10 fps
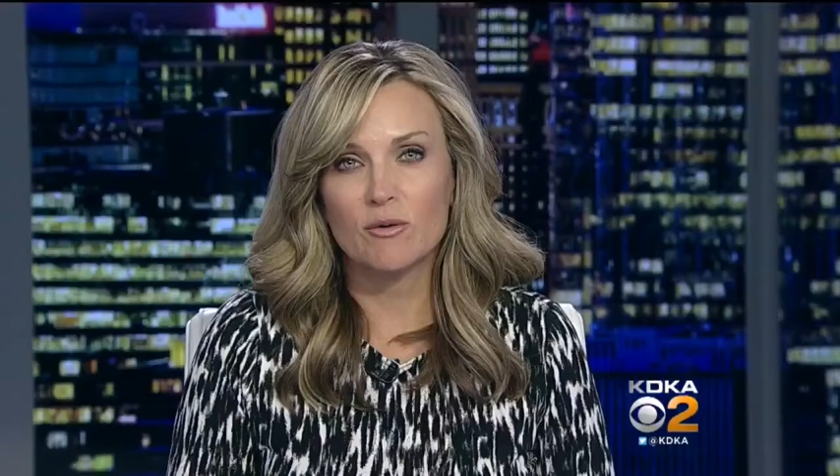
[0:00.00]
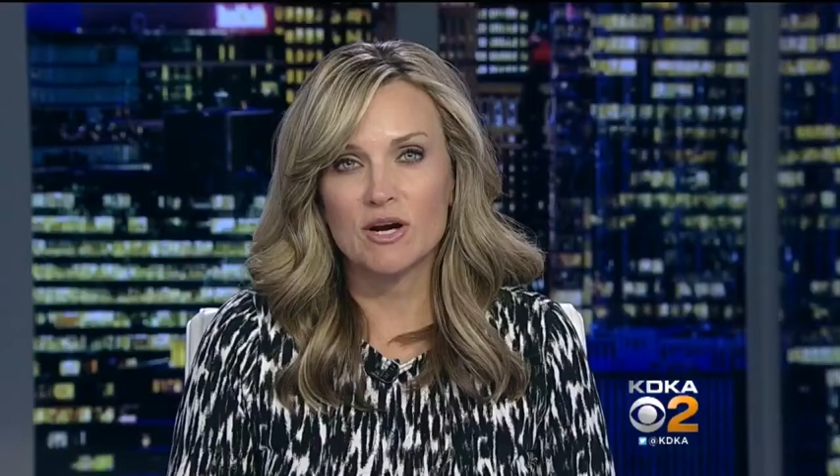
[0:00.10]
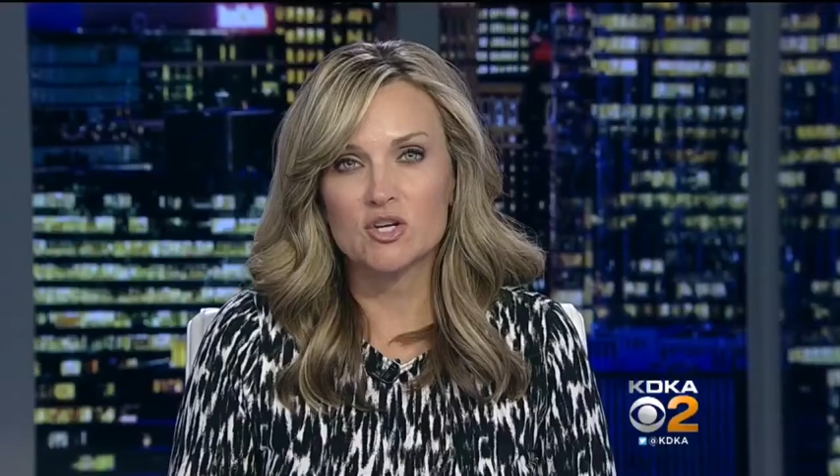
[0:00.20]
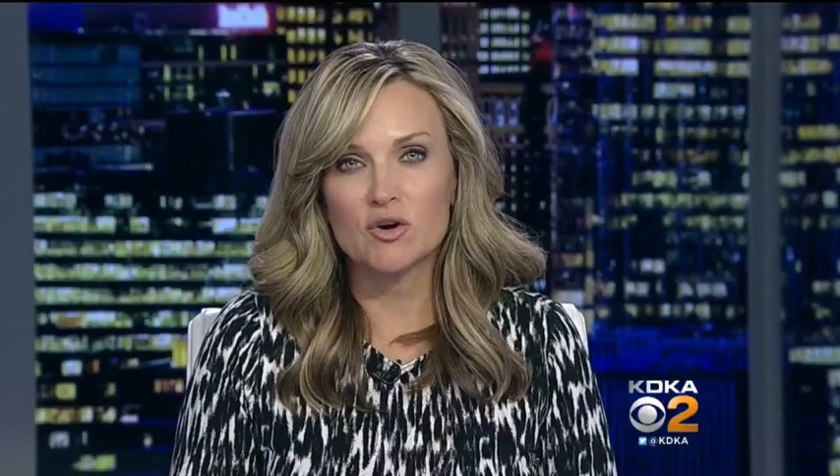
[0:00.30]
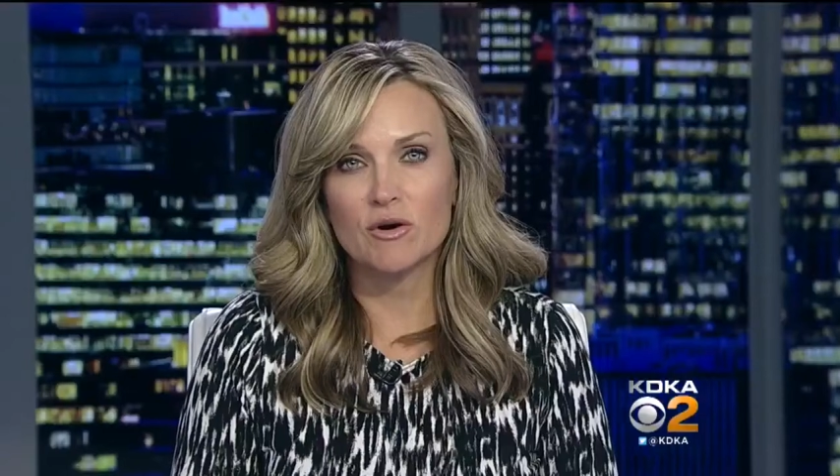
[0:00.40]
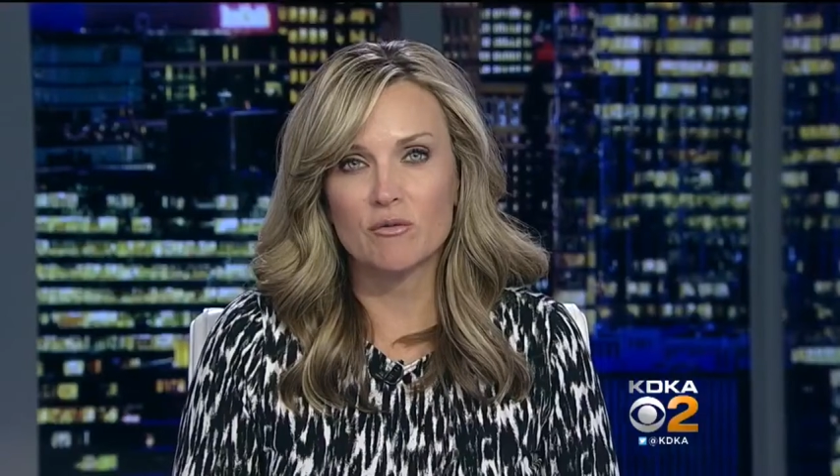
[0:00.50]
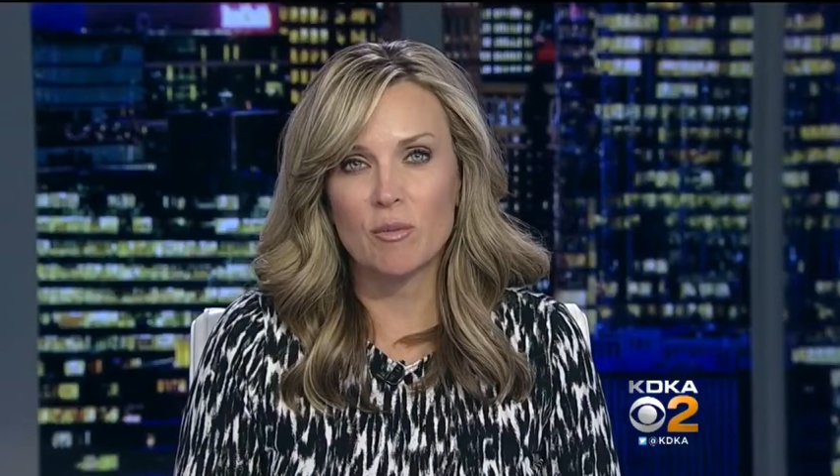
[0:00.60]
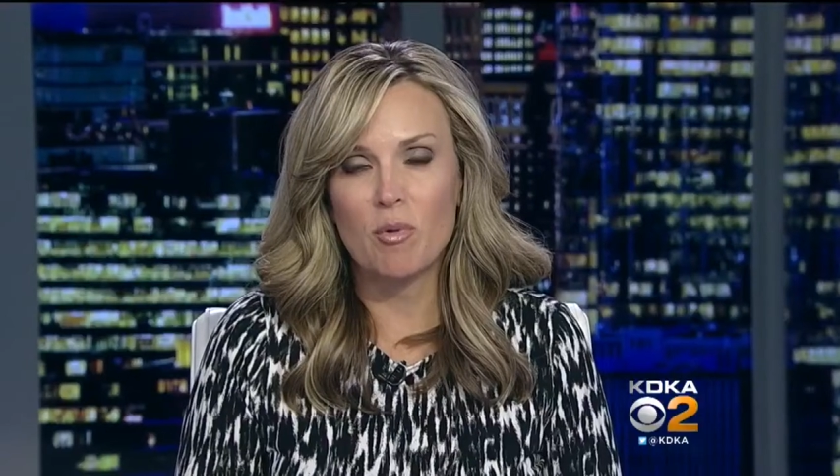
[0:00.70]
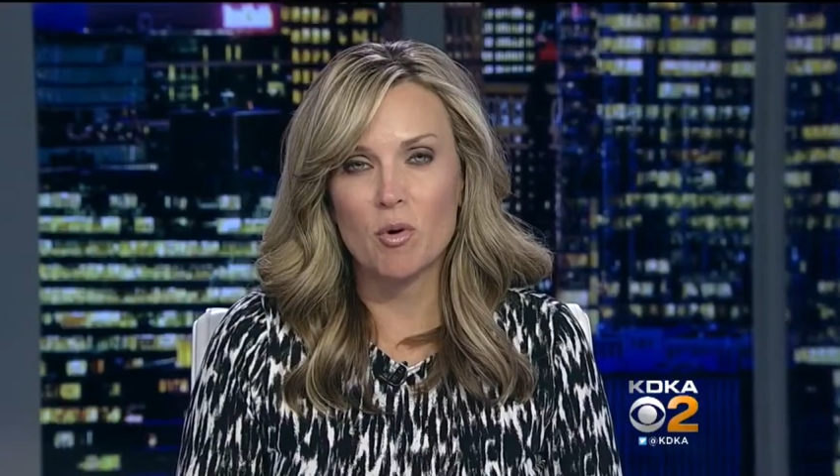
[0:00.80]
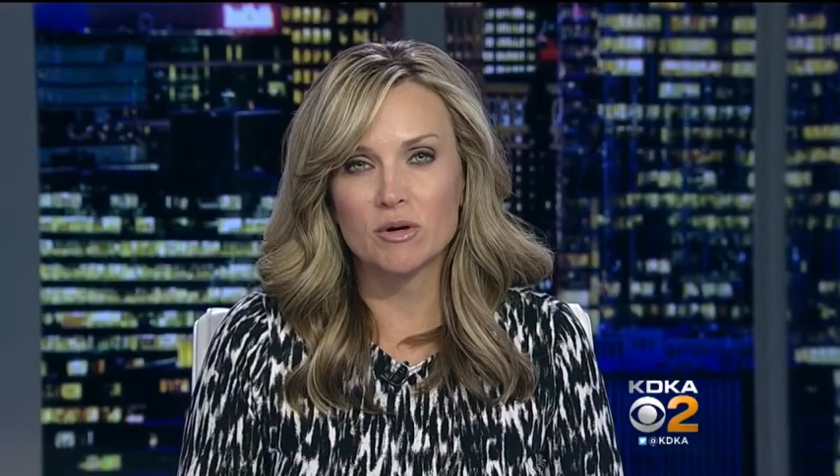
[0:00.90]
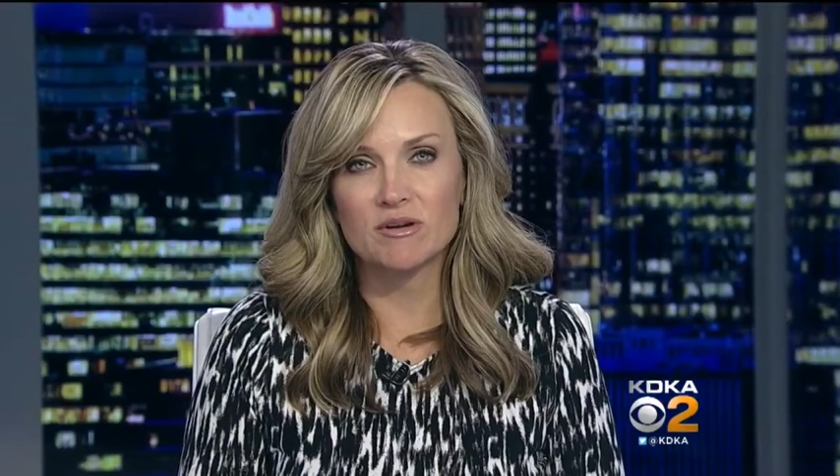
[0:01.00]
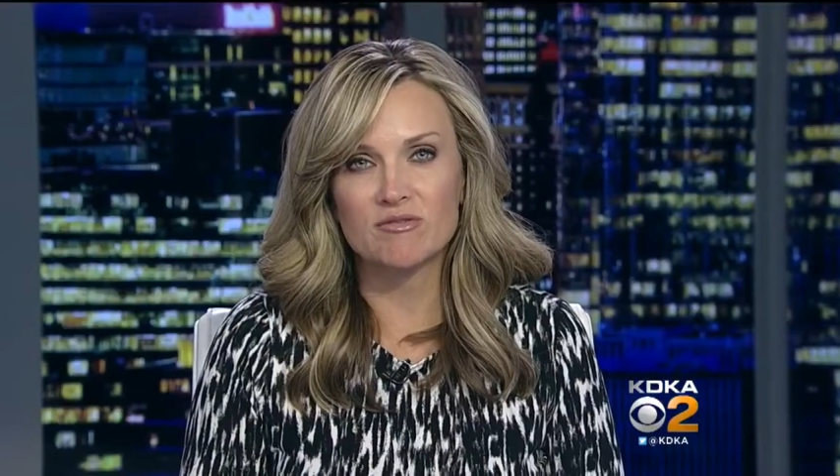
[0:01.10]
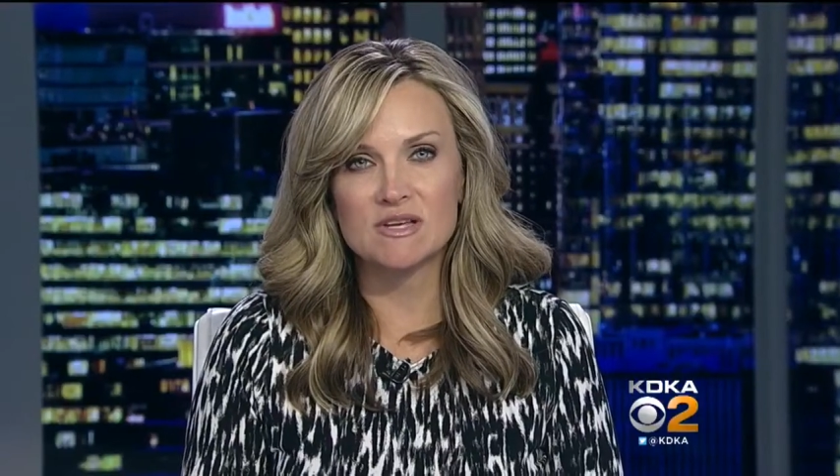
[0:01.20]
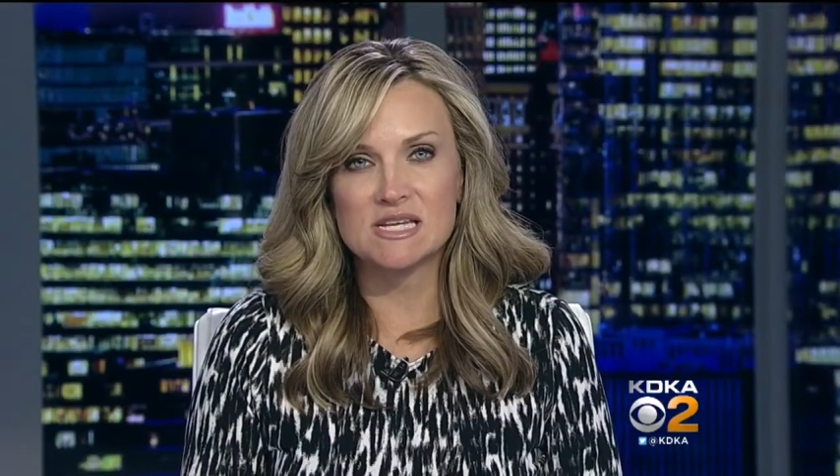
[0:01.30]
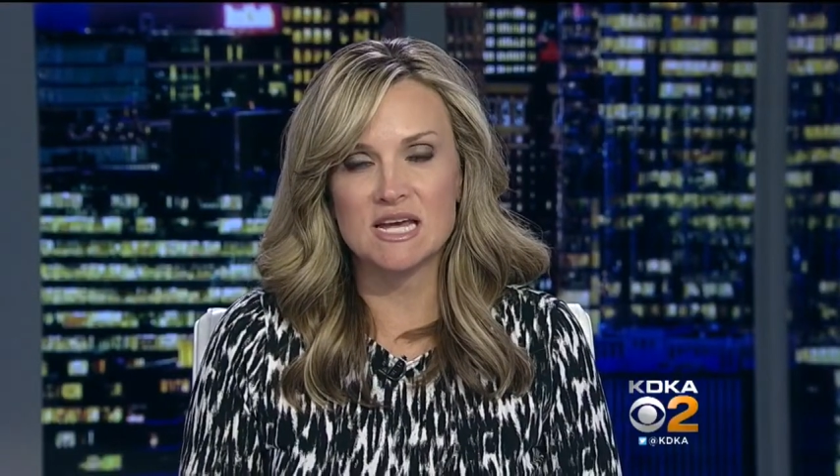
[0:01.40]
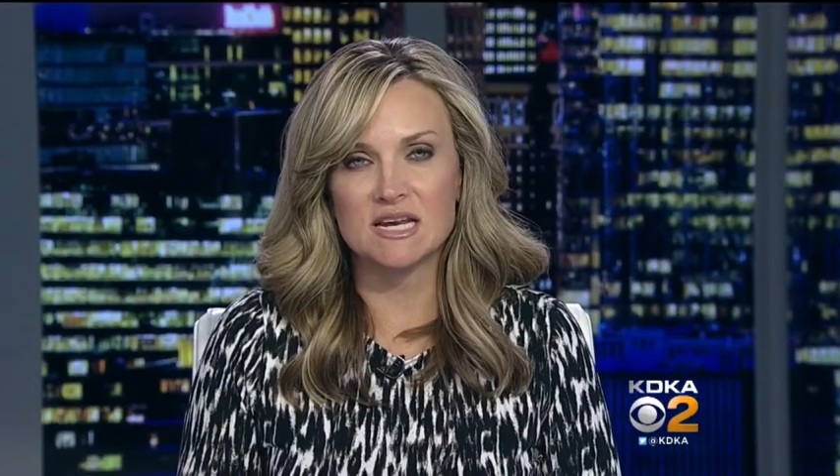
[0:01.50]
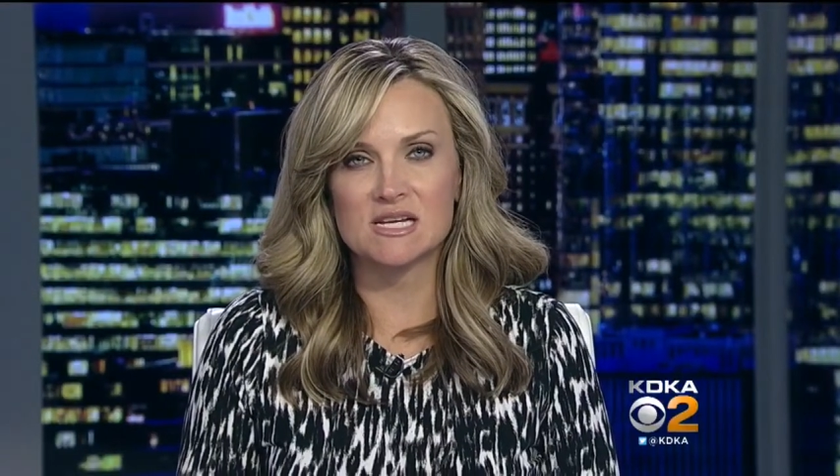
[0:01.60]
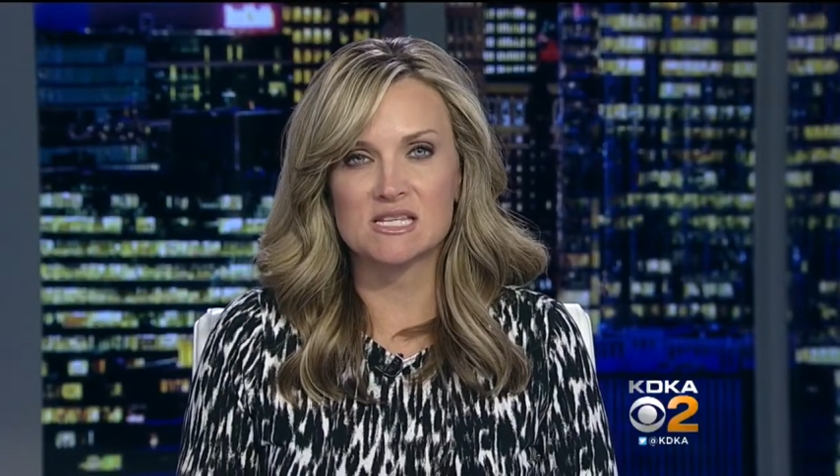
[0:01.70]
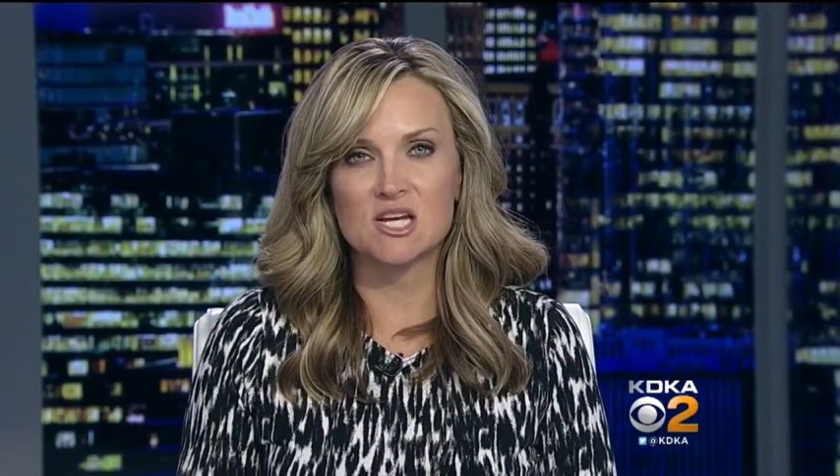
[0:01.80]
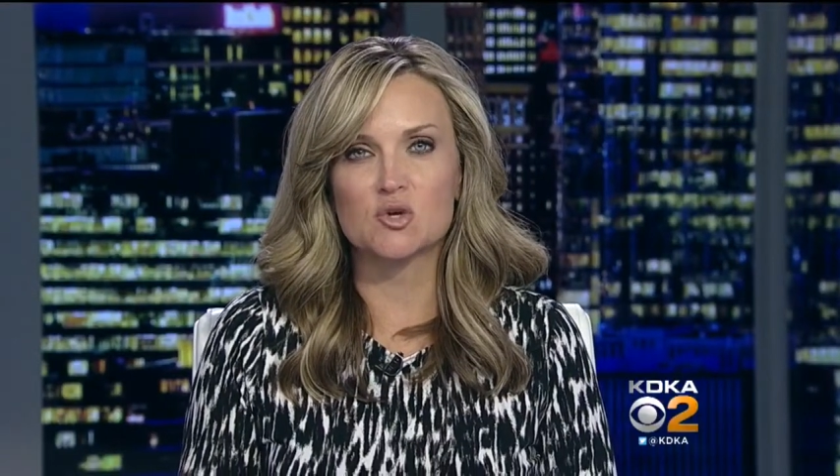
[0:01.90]
Grand jury report
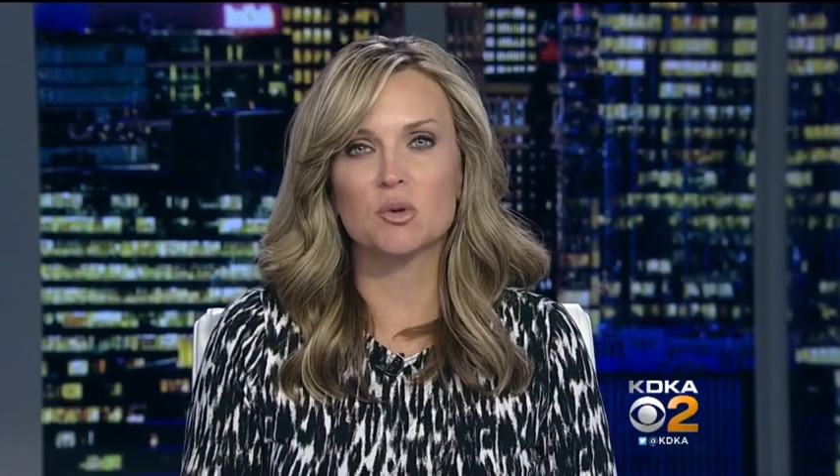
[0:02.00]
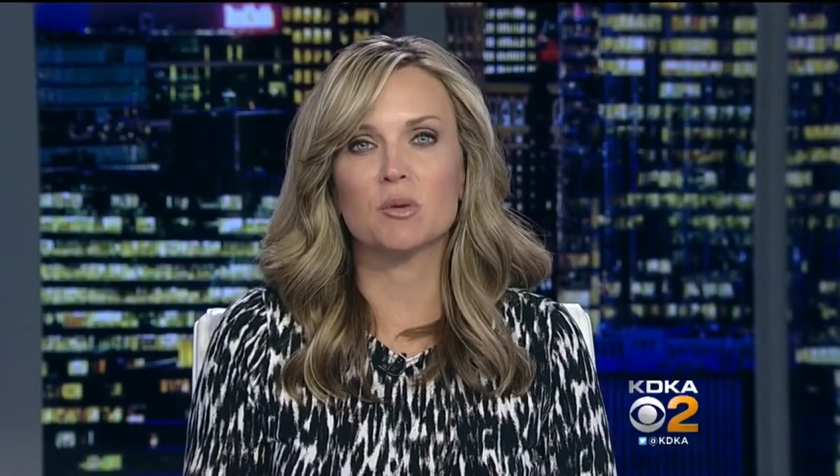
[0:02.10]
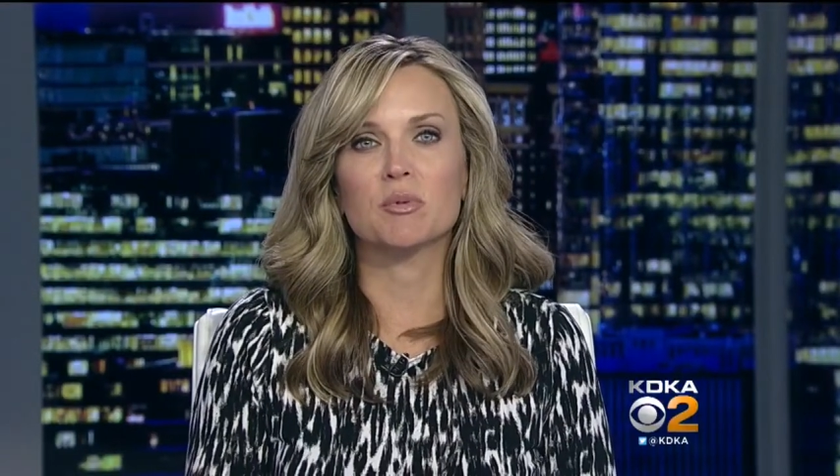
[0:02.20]
investigating sexual